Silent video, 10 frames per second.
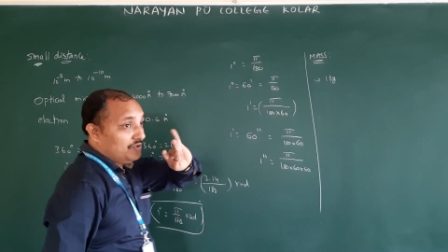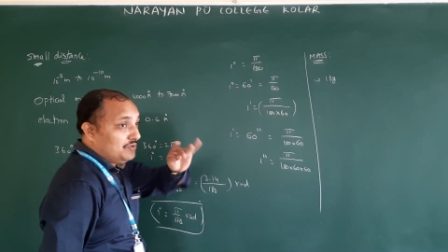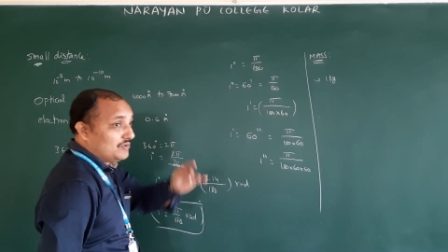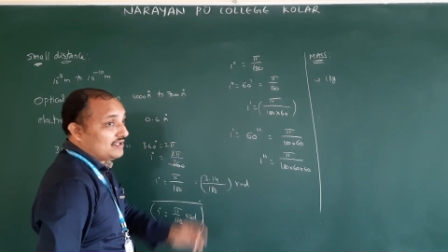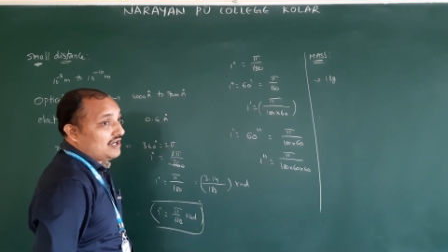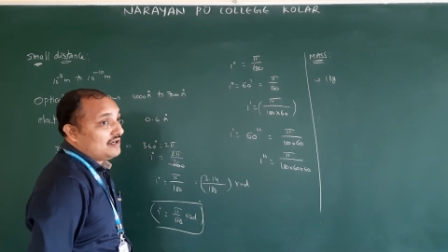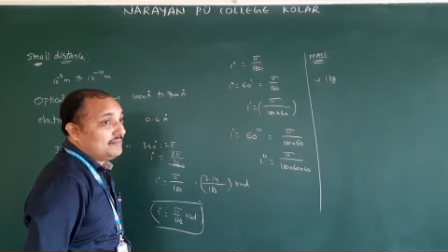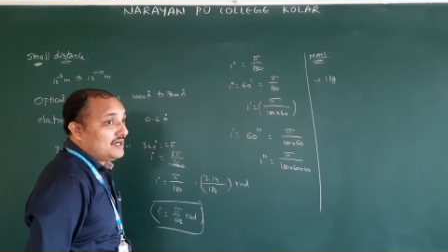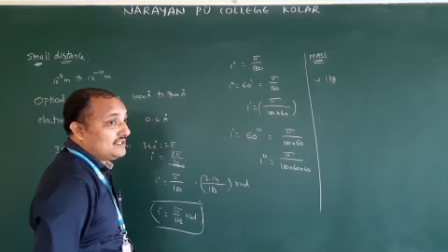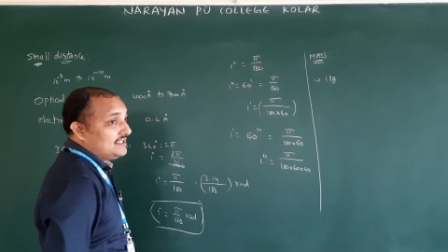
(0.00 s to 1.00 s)

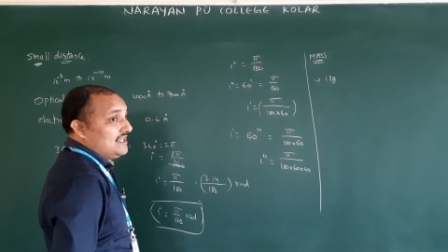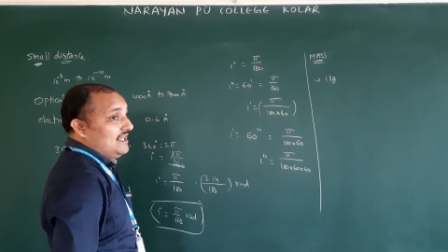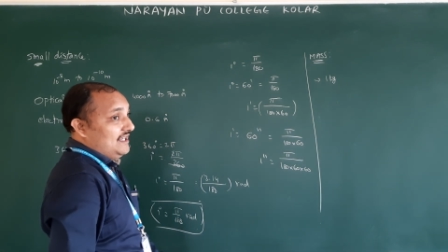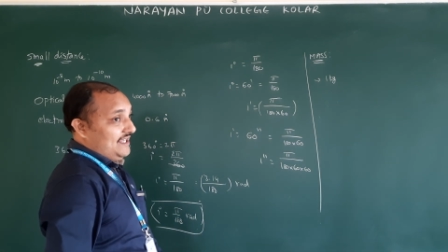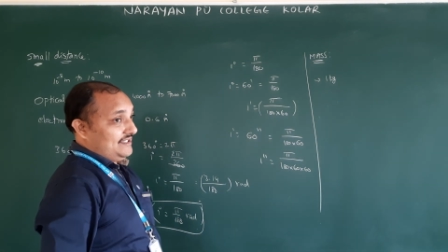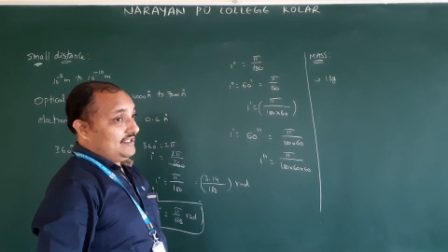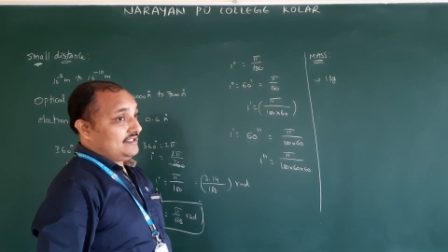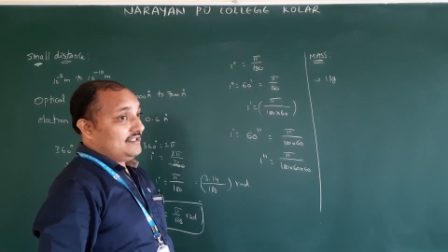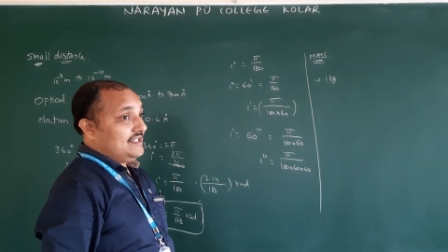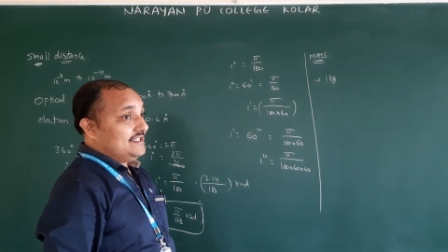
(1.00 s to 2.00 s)
neutron mass, like
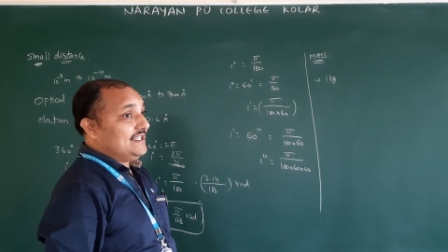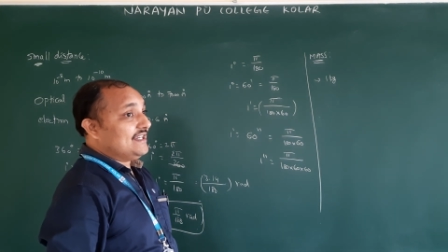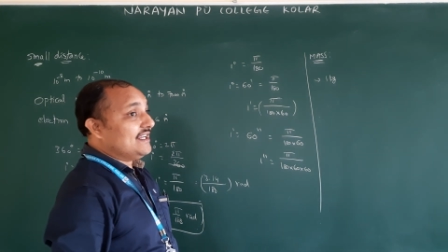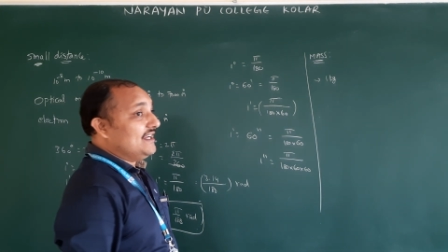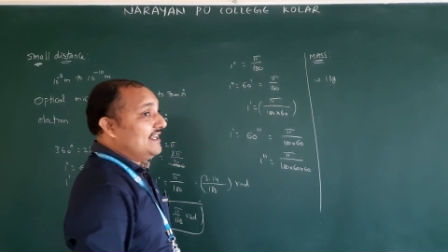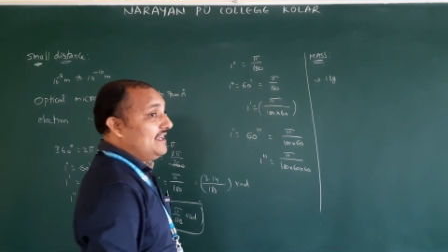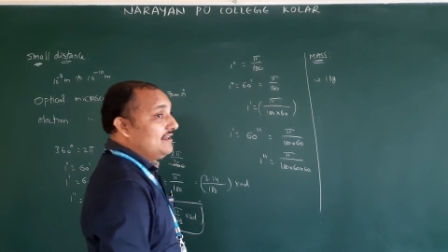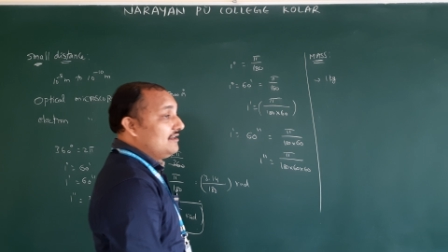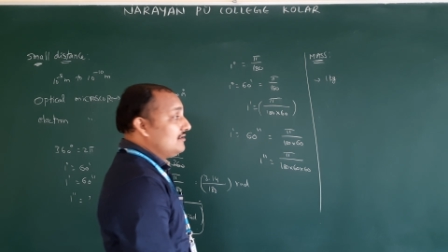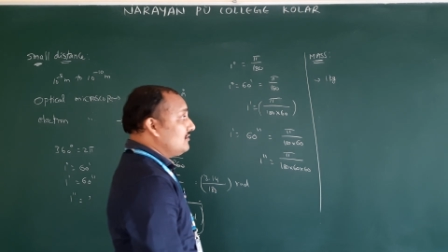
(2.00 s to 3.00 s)
this.
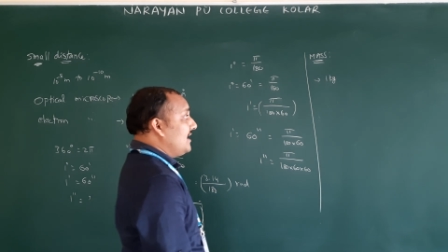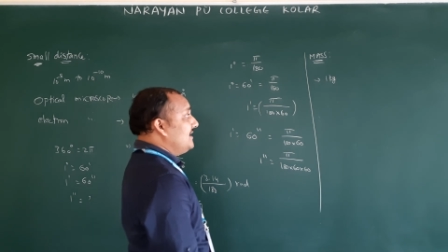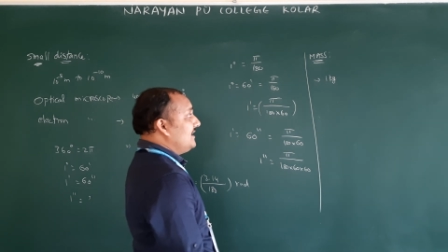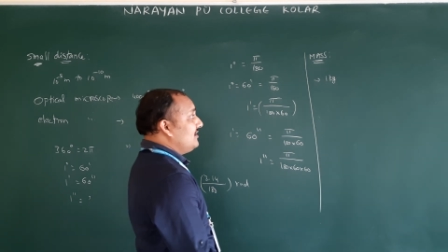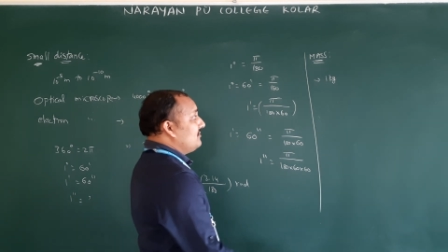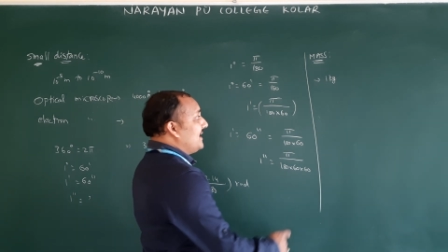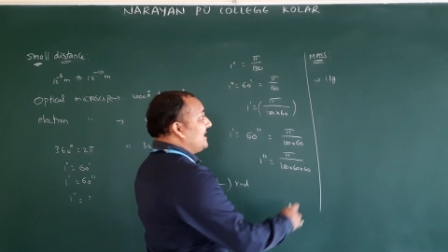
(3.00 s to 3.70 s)
Generally, so I think you might